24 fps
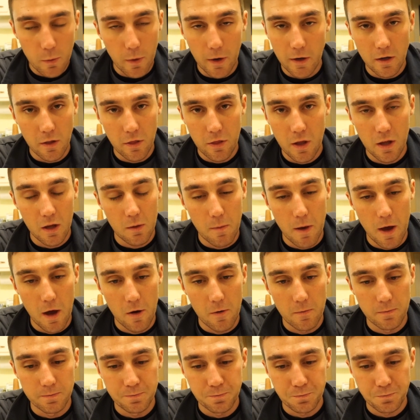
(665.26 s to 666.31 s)
weird to think
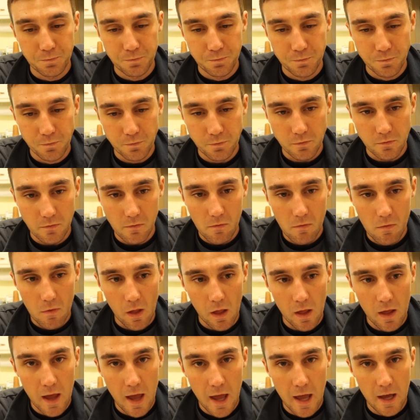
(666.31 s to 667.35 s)
about.
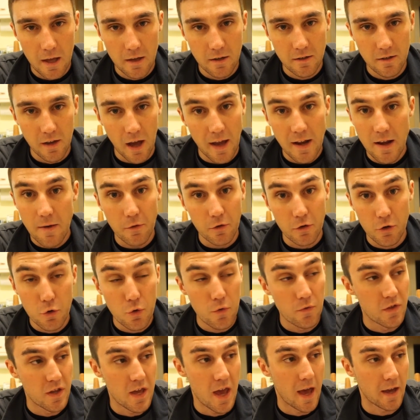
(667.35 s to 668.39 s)
And I never
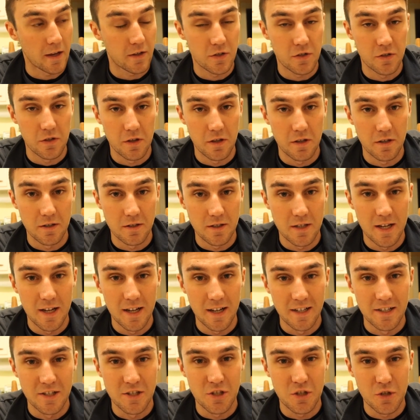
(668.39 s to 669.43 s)
knew of the excellent
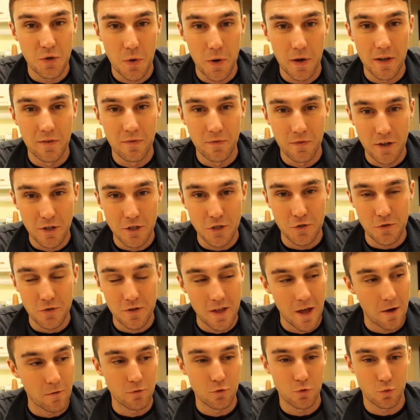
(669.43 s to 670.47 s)
uh, squid
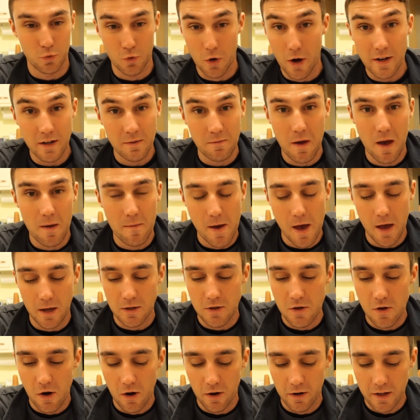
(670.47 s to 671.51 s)
fishery that was right in my
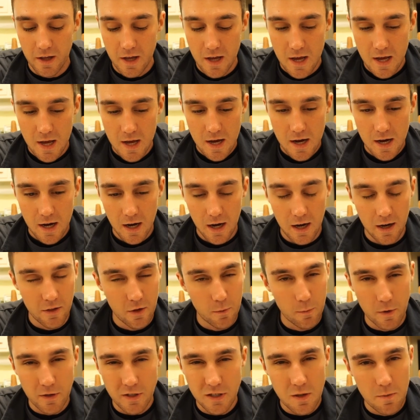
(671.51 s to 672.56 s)
backyard. Uh,
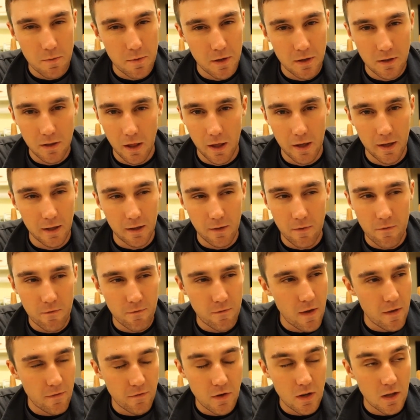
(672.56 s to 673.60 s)
there must have been like
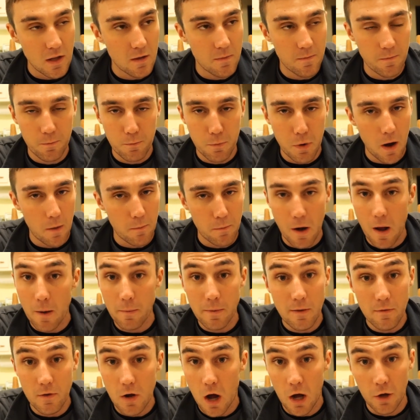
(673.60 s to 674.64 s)
fifty,
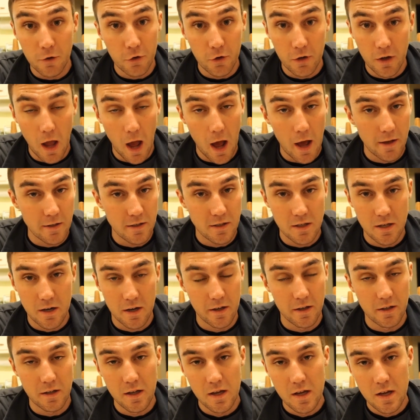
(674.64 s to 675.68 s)
probably even a hundred guys
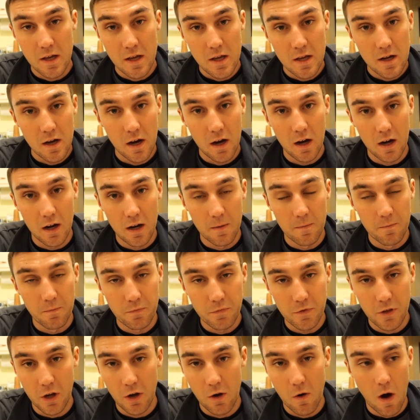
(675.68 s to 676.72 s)
tonight,
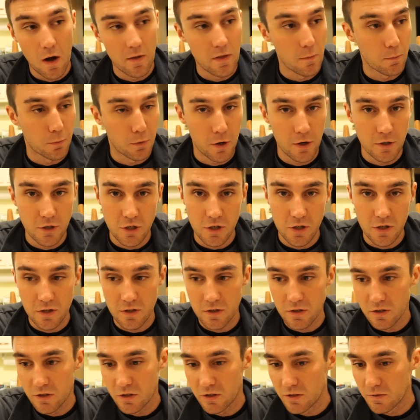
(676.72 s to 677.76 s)
um, you know, on the
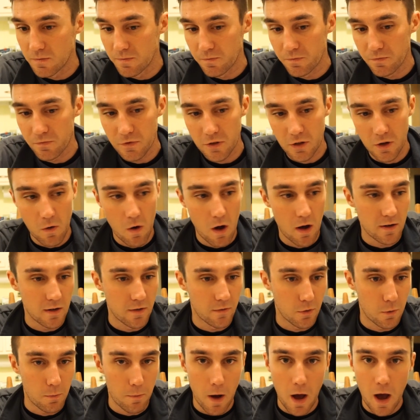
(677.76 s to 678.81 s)
bridges, you know, on
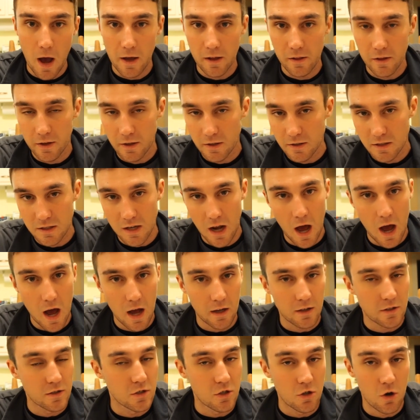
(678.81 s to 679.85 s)
different pilings,
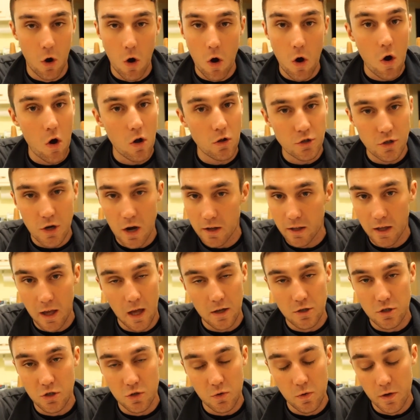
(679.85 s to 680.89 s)
docks, you know, all trying to
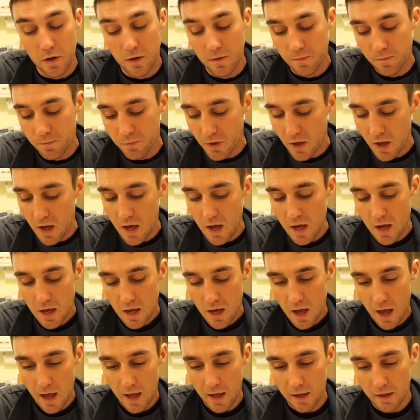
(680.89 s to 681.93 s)
catch squid
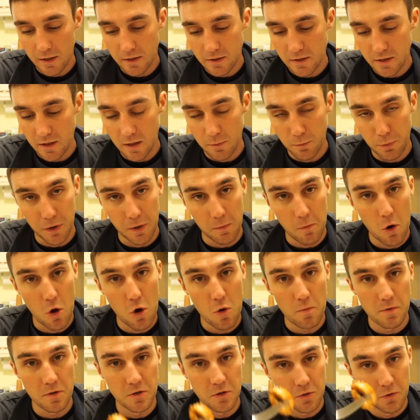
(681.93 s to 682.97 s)
and uh, bring them
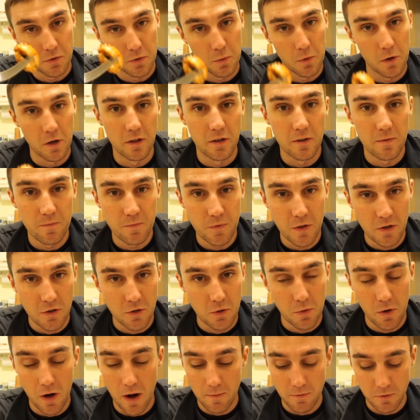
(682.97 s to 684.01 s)
home and doing what and
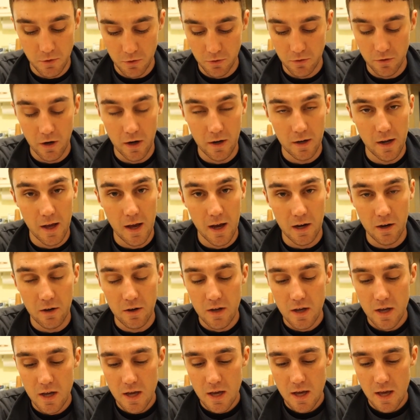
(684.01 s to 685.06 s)
do what I'm doing right
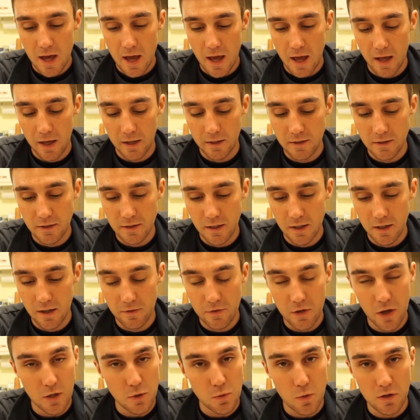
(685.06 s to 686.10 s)
now. And uh,
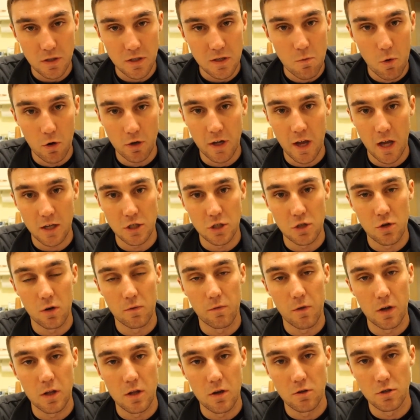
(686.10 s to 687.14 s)
if you guys want to see more catch and cook
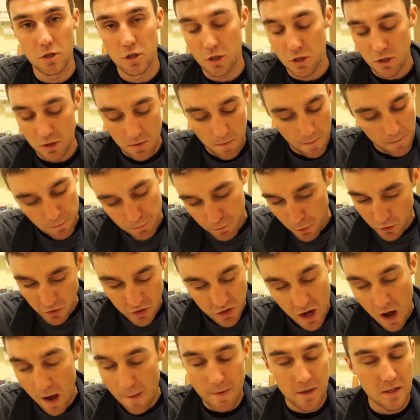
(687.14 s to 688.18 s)
videos, just post
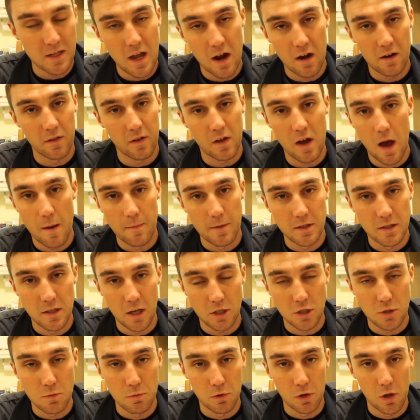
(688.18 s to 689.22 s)
a comment down in the comment
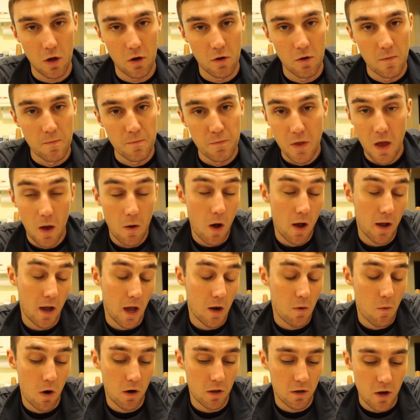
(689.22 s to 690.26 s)
section below. I, I
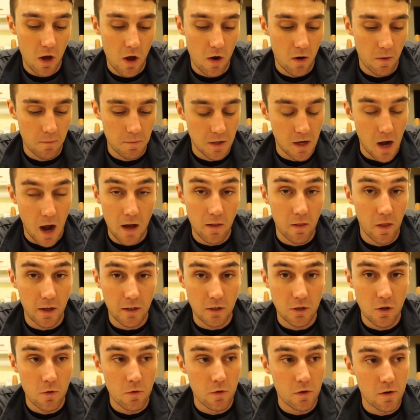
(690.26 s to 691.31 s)
kind of want to know. I mean, I
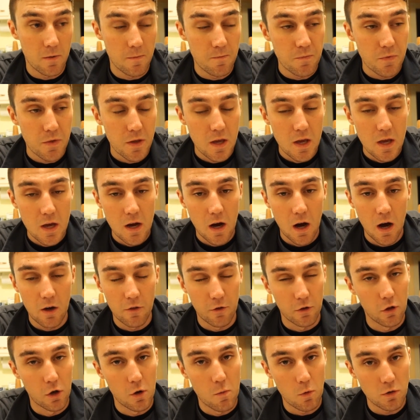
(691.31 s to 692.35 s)
like doing them. Uh,
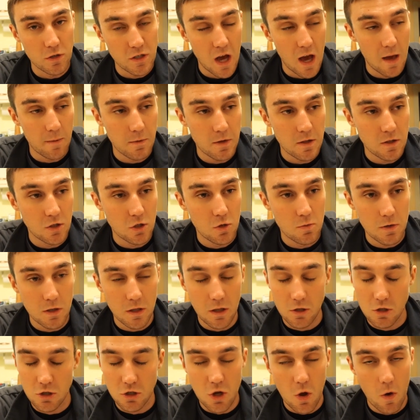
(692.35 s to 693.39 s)
they're a little more time consuming
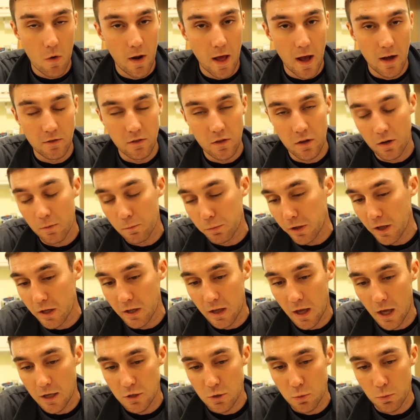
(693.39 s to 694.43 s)
than just going out there and playing
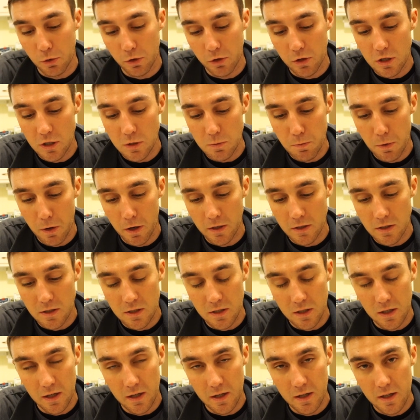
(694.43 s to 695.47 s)
catch and release,
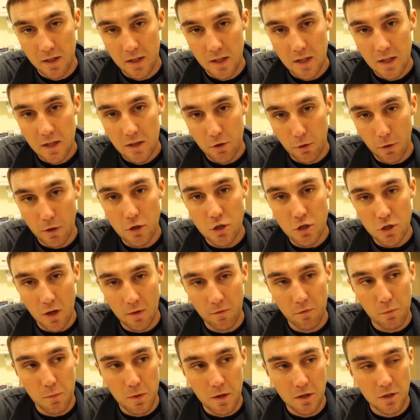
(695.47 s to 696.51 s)
but uh, they're interesting
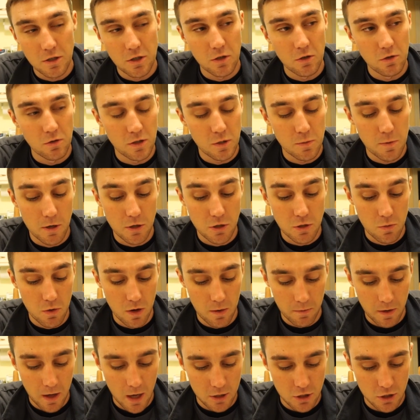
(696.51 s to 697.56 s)
for me to do, especially when
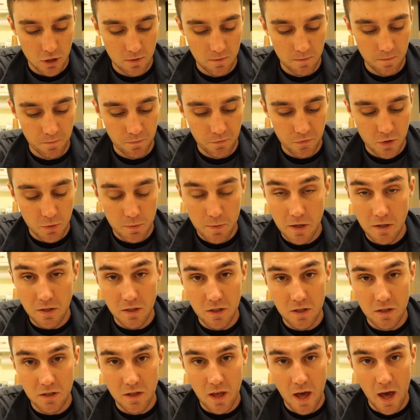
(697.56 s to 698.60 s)
I'm catching
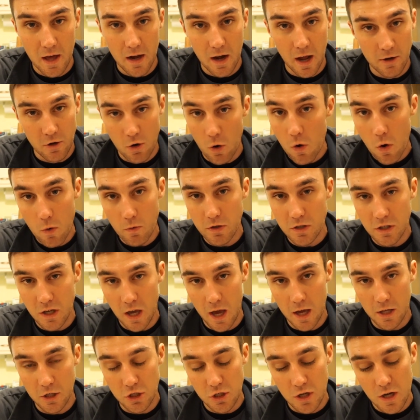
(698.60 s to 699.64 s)
species that I don't always
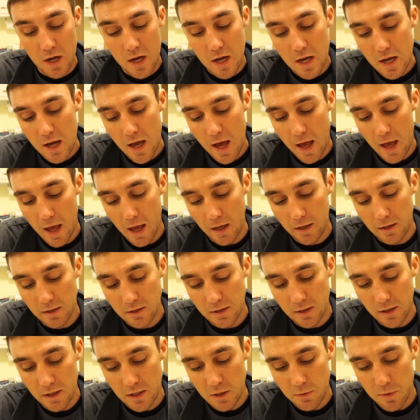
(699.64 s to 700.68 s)
catch,
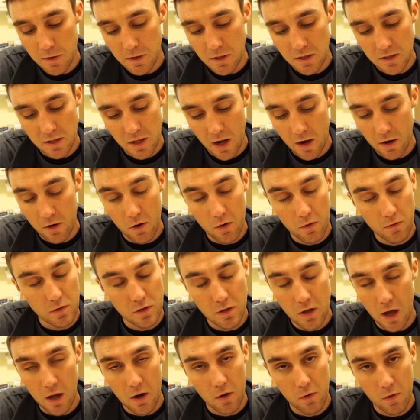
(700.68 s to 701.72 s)
and uh, species that I don't
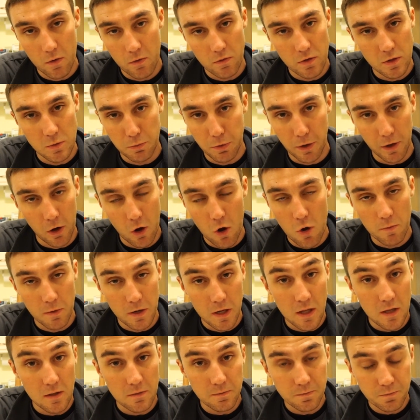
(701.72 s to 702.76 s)
always, I don't always bring home and
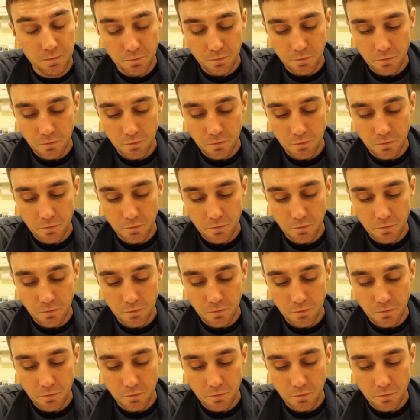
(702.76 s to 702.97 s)
eat.